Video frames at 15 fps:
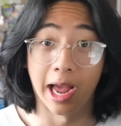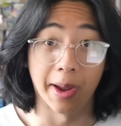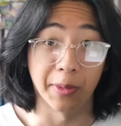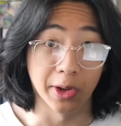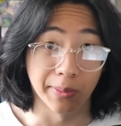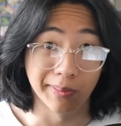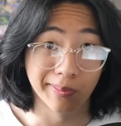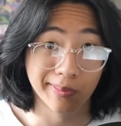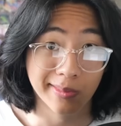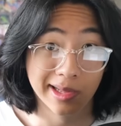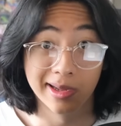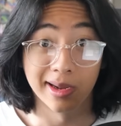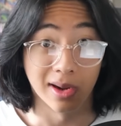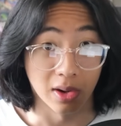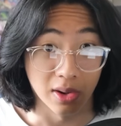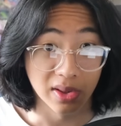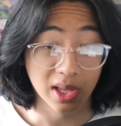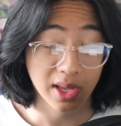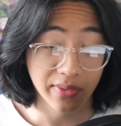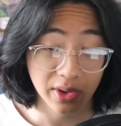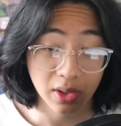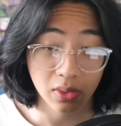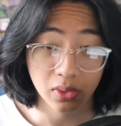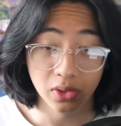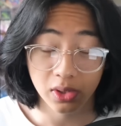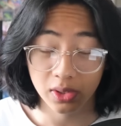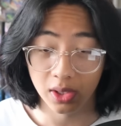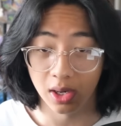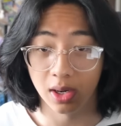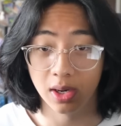mean, all
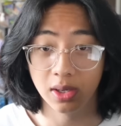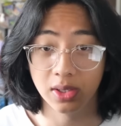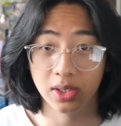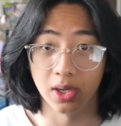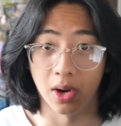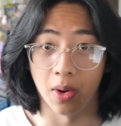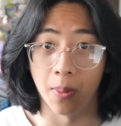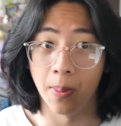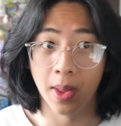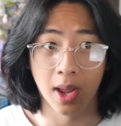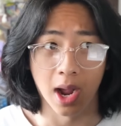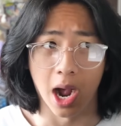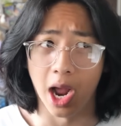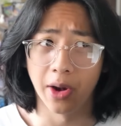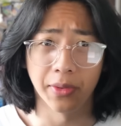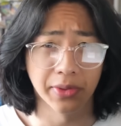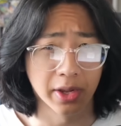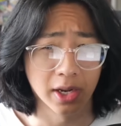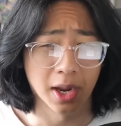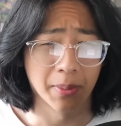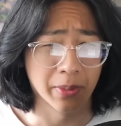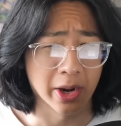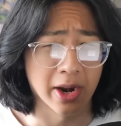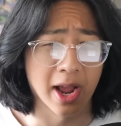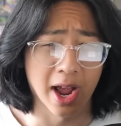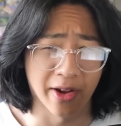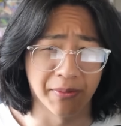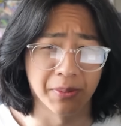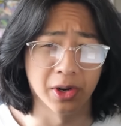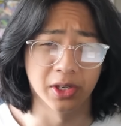evolutions are, so I don't think I'm gonna
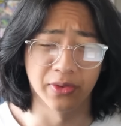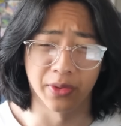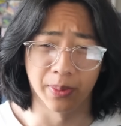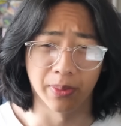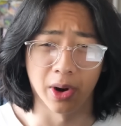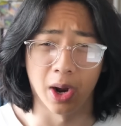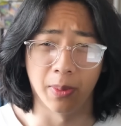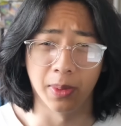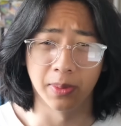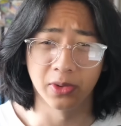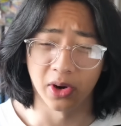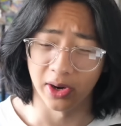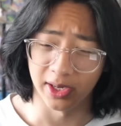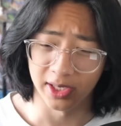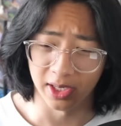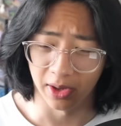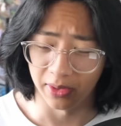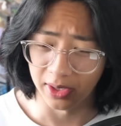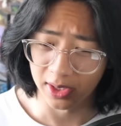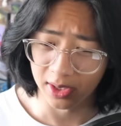have much of a problem trying to sell this